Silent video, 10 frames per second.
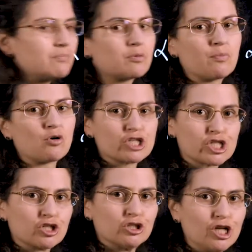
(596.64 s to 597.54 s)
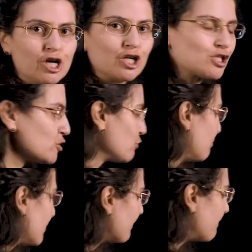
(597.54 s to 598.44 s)
proportional
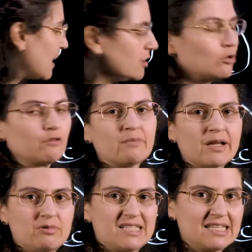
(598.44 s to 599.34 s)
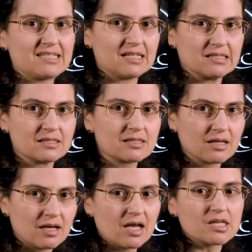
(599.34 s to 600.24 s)
to the value of my resistance.
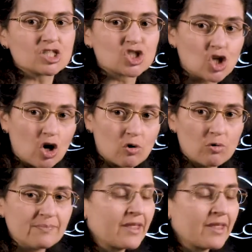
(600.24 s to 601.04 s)
So